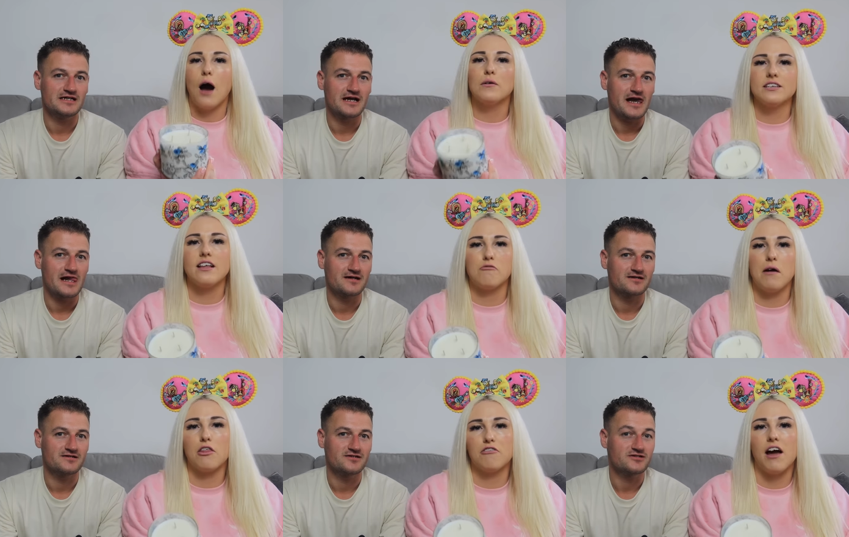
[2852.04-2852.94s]
Speaker 1: I was in there for
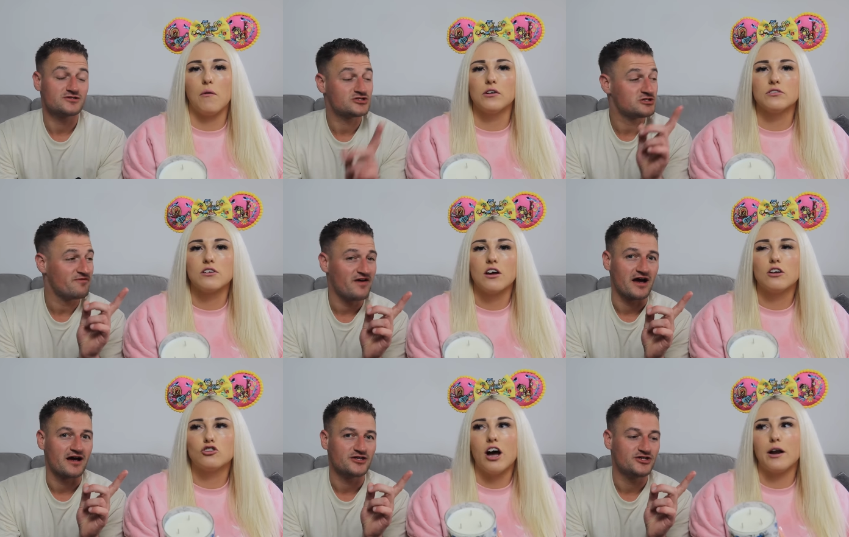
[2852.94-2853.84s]
about three hours. To be
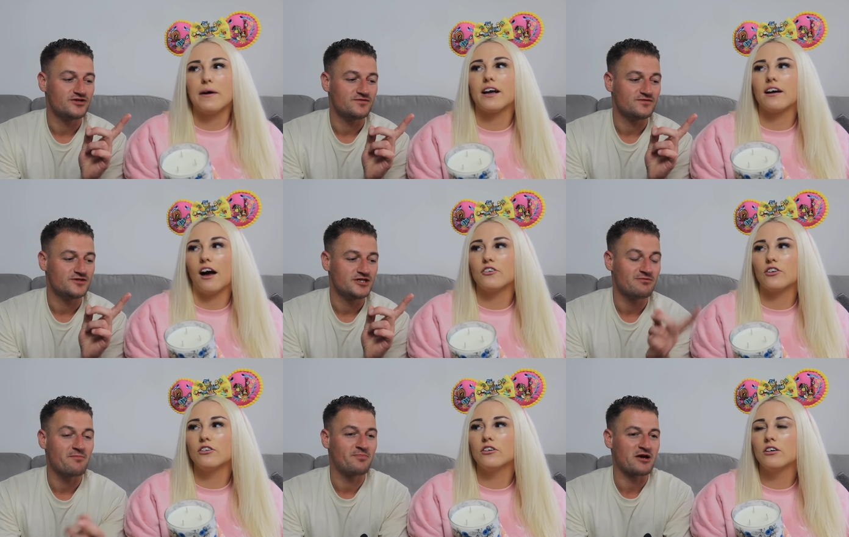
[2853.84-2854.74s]
fair, trying to pick a candle.
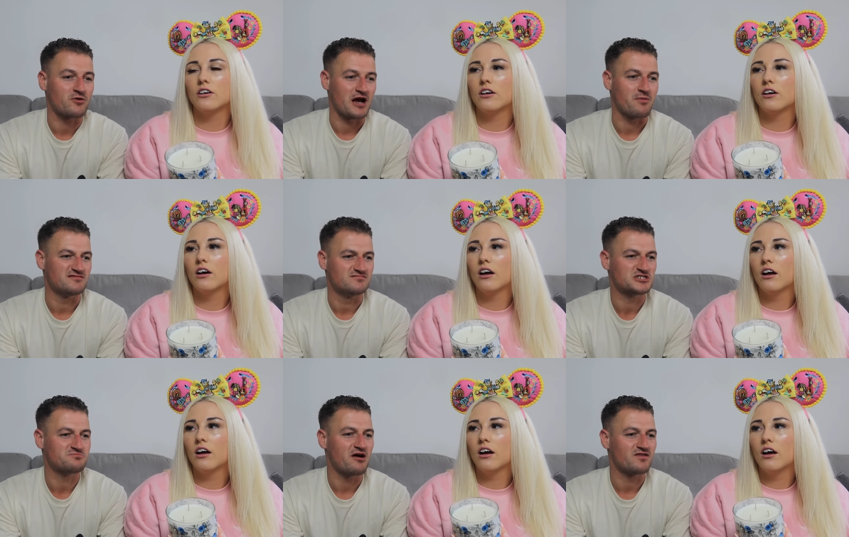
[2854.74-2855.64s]
You went
Speaker 2: pick one. I went
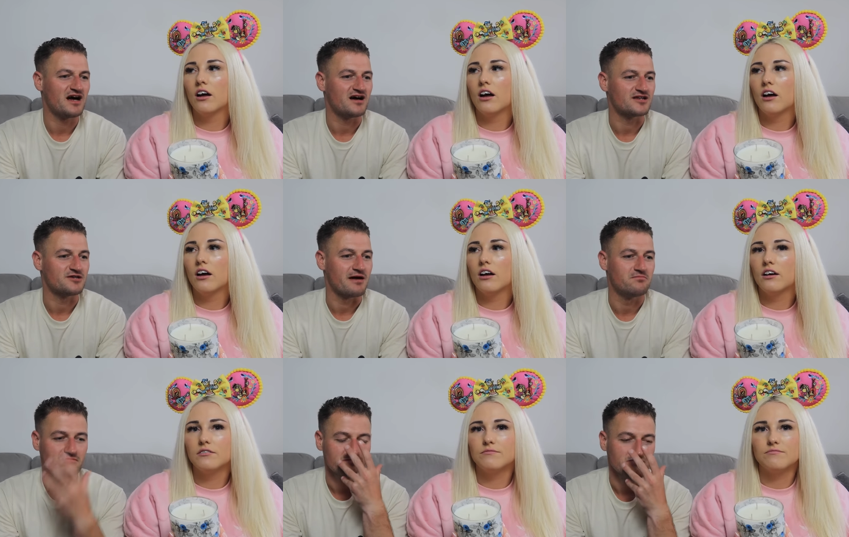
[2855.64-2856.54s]
smell that, and you
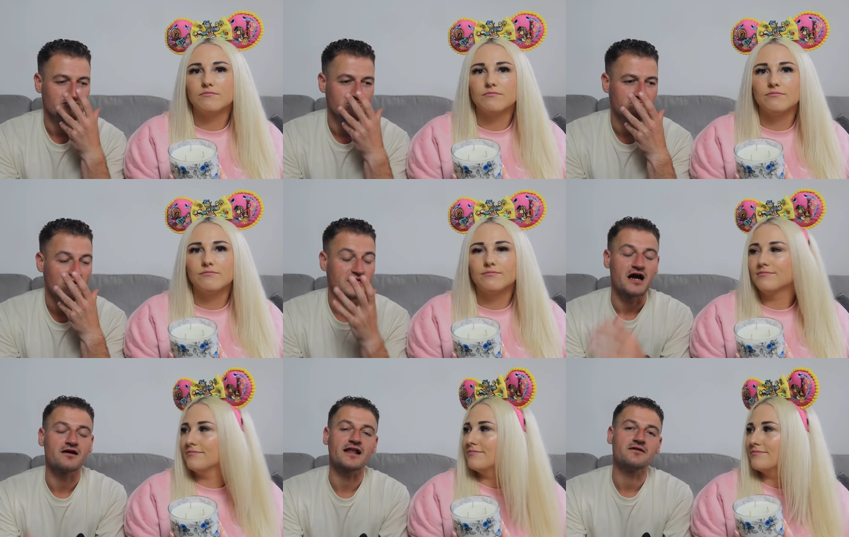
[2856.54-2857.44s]
went
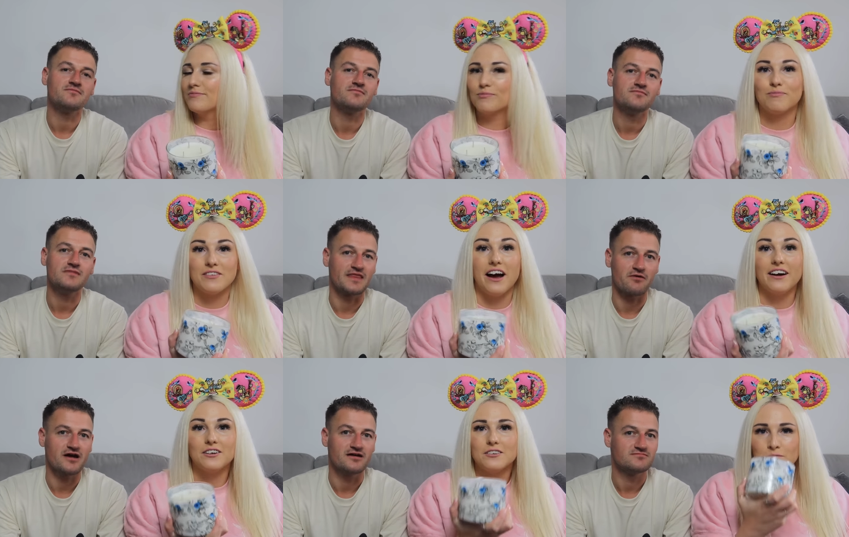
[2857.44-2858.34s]
yeah, i get it.
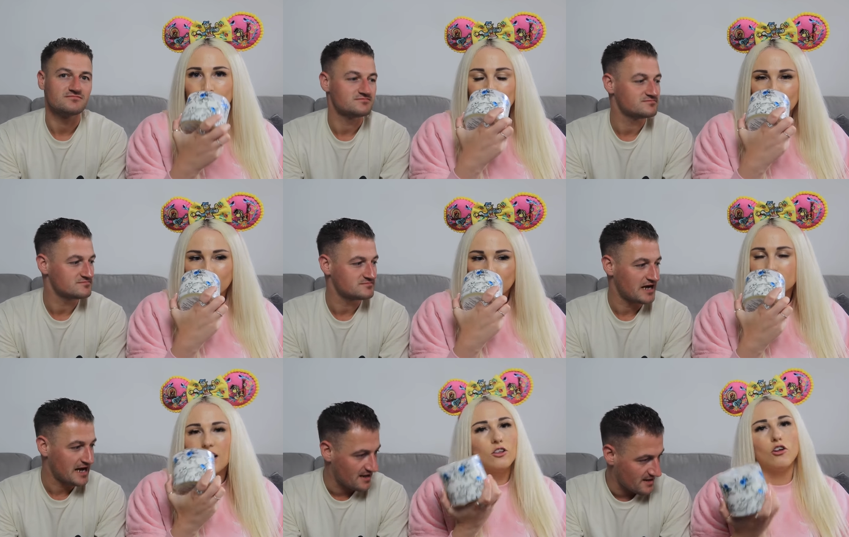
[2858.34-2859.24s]
Speaker 1: Yeah. right.
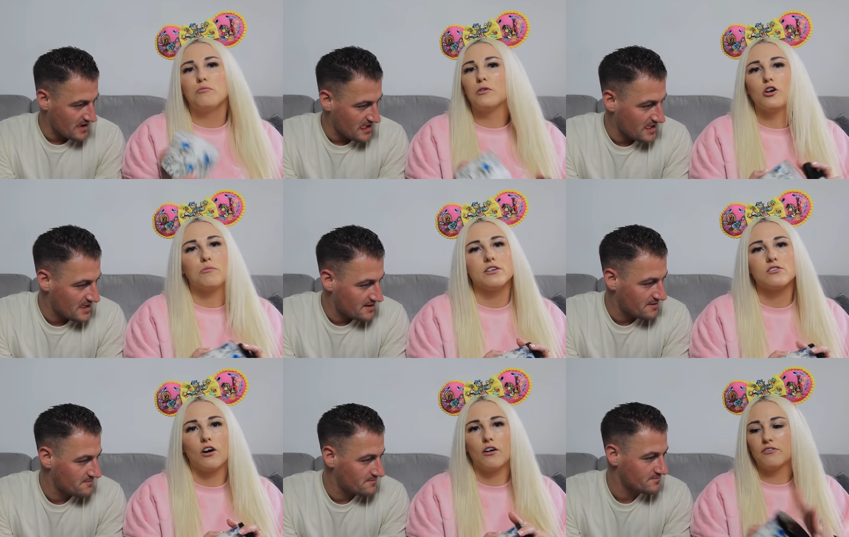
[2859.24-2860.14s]
Because I love blueberry
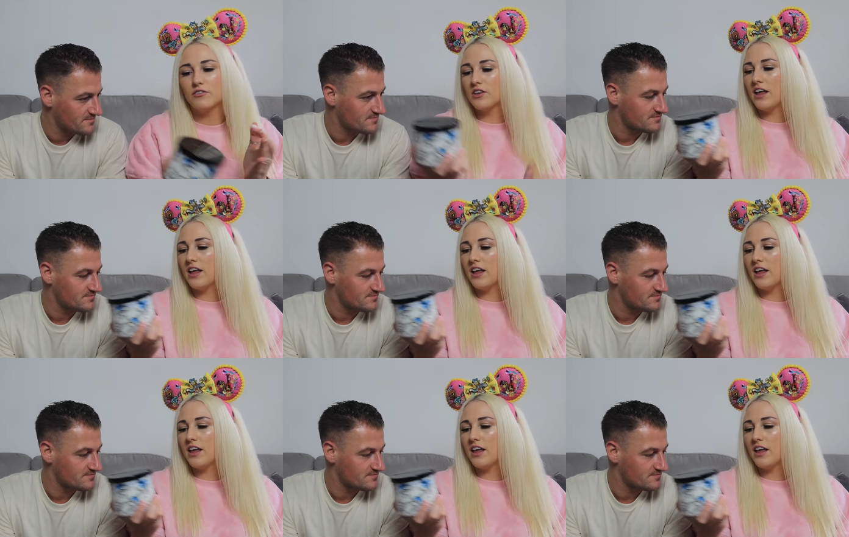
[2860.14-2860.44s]
stuff. So